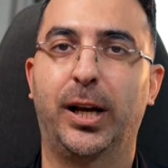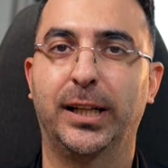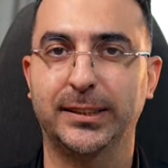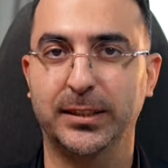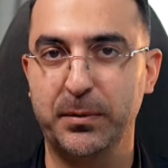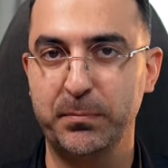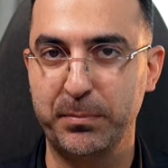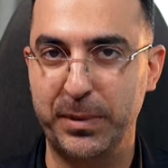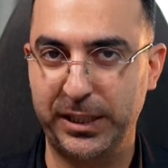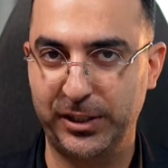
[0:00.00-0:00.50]
as
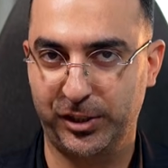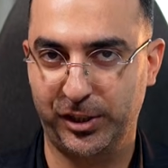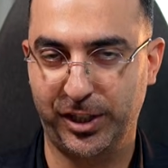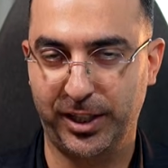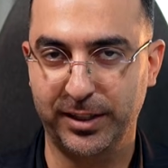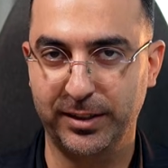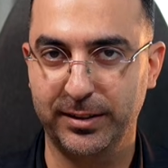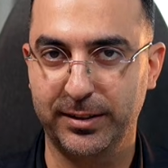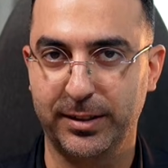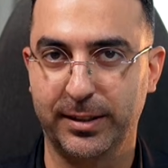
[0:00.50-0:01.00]
I
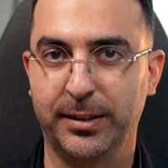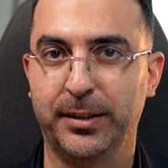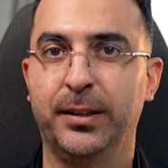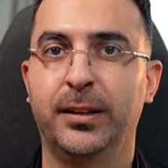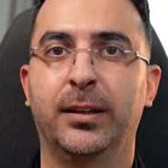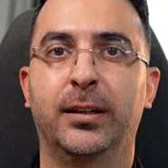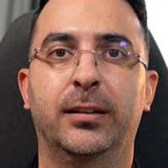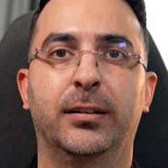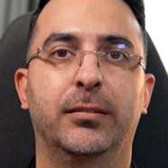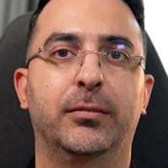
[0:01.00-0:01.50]
mentioned,
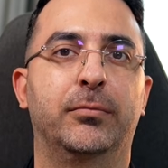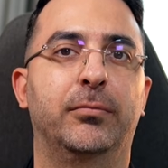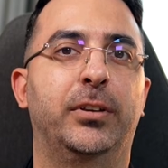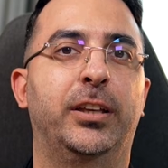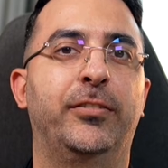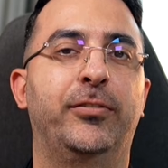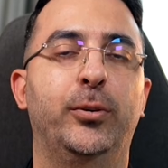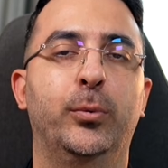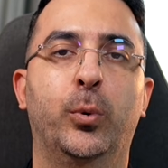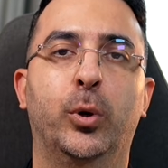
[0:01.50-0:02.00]

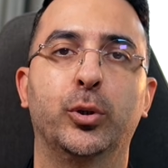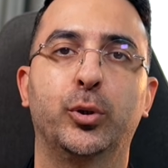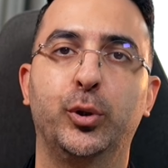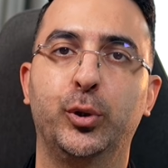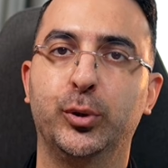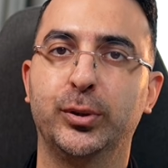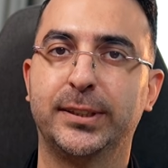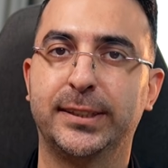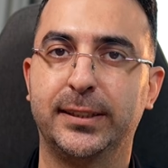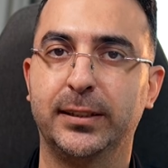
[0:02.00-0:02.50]
if you want to
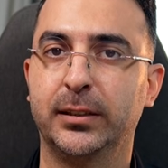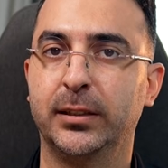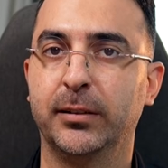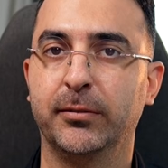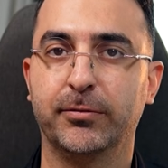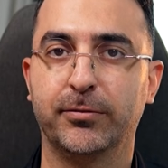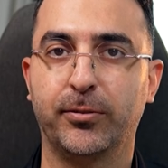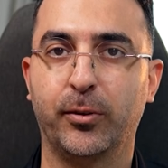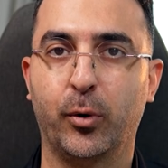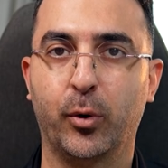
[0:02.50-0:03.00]
use
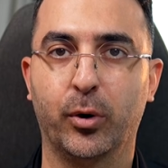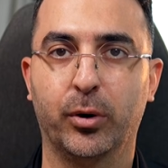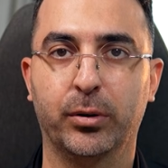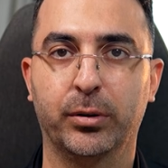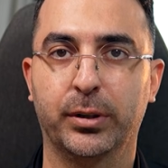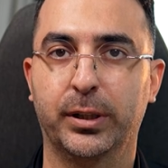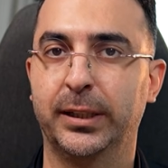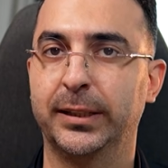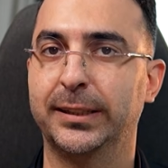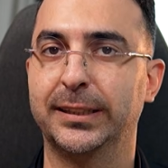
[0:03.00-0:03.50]
Seedream
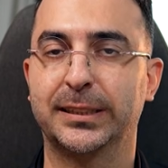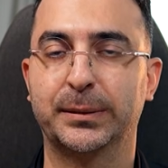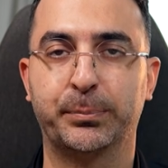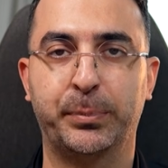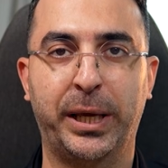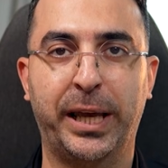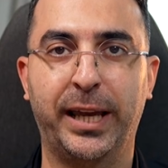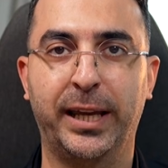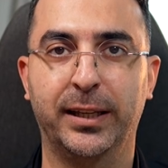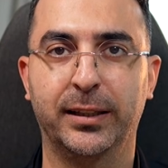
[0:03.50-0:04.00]
4, it is
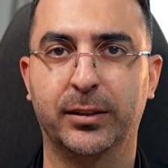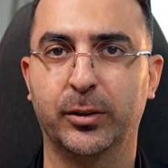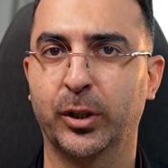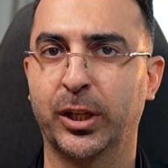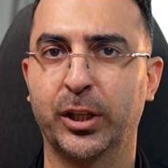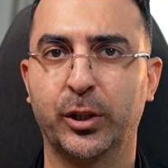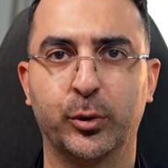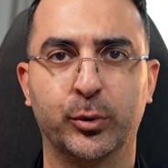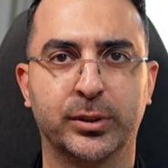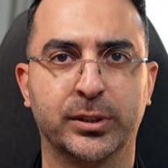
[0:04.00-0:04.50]
paid. You
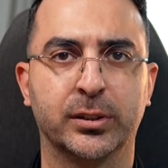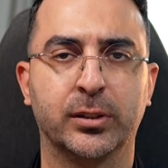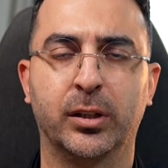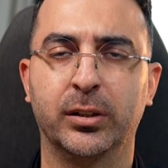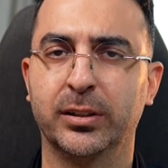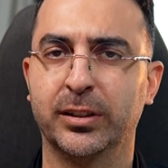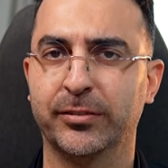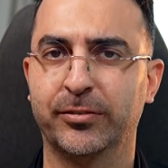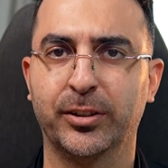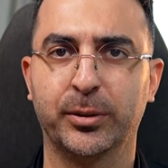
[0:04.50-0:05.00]
can use it
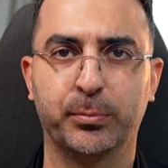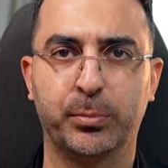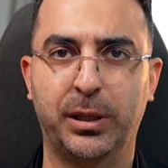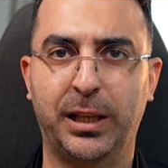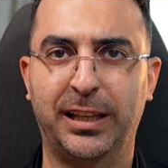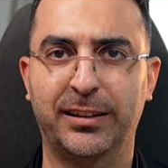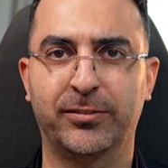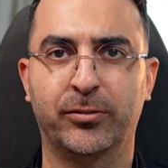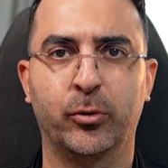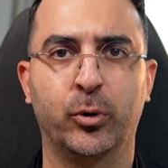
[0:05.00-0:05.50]
on different
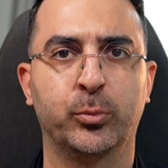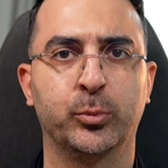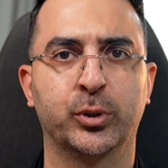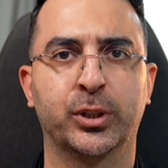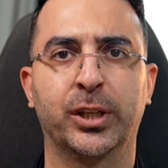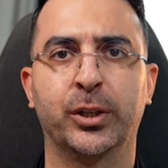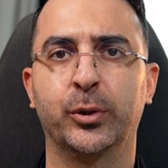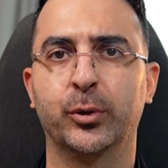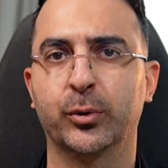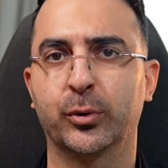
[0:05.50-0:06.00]
platforms. You
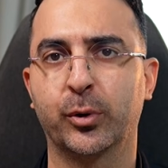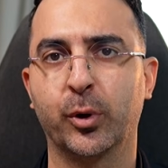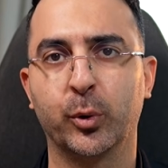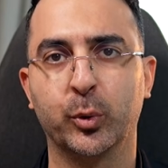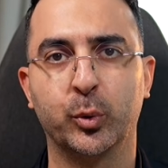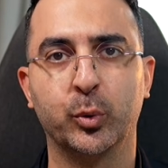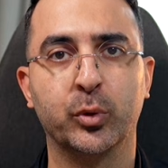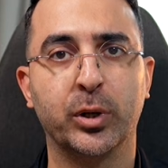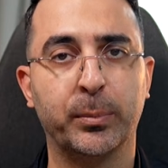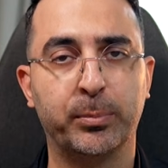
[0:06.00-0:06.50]
can go
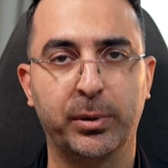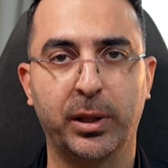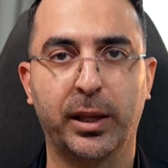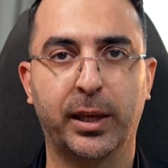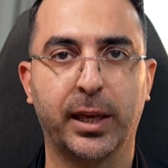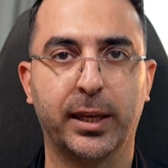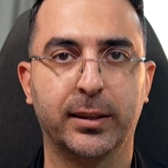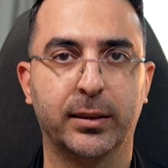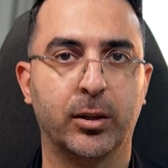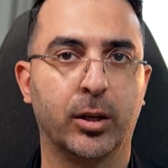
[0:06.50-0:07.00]
to
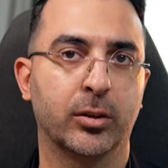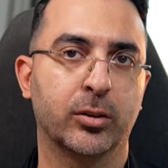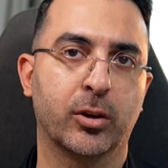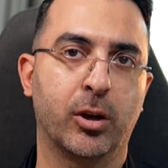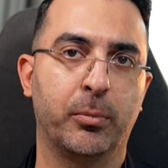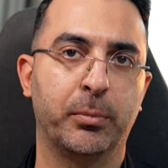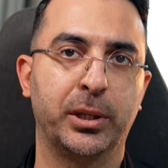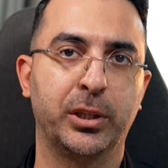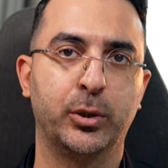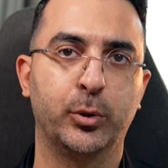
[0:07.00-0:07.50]

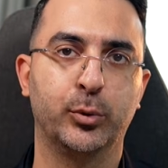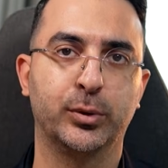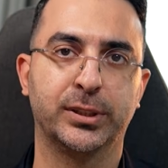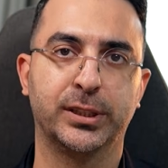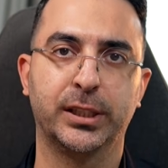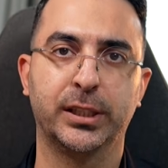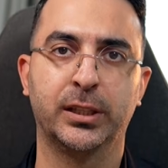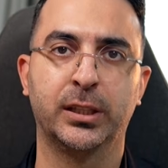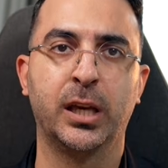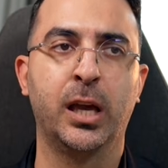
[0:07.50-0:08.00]
replicate.com and use
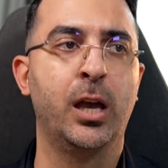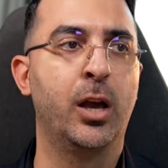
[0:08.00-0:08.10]
it.